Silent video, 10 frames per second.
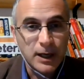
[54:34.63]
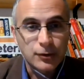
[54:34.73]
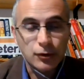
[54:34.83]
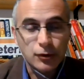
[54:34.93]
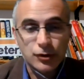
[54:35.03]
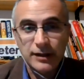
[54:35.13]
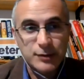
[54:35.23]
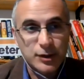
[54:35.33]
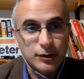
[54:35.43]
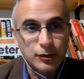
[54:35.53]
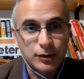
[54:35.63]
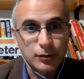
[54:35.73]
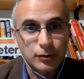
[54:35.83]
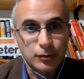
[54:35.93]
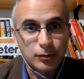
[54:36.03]
So sometimes you need
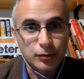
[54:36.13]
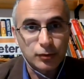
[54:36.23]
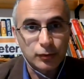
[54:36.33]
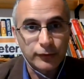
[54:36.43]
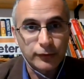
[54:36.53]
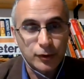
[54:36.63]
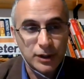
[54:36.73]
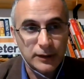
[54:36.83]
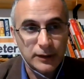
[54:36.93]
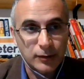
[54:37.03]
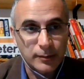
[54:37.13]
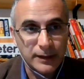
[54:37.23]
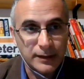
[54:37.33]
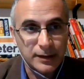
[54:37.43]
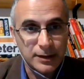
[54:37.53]
to force a little
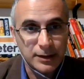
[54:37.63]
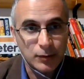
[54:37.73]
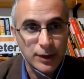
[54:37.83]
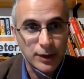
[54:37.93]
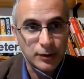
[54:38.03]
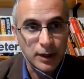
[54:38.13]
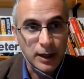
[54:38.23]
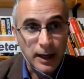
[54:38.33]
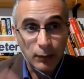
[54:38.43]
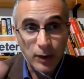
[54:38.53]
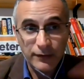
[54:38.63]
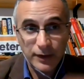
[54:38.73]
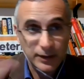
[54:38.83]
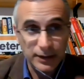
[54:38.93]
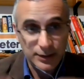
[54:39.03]
bit the situation.
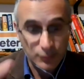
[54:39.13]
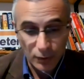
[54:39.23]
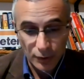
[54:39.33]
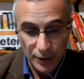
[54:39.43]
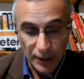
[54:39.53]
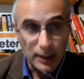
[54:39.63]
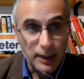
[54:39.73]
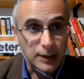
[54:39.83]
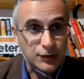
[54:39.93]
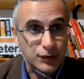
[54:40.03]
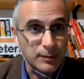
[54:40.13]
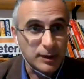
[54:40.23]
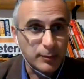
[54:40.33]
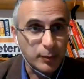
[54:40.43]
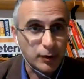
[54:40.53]
However, this was extremely
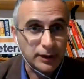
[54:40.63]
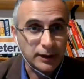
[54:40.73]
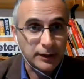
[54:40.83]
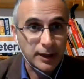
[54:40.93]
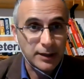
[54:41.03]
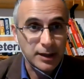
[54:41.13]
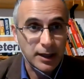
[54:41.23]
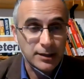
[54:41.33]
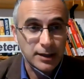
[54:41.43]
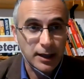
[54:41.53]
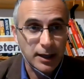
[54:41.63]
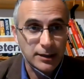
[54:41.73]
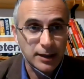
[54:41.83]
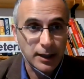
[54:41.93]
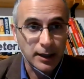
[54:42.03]
important as
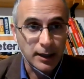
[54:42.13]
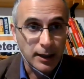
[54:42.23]
a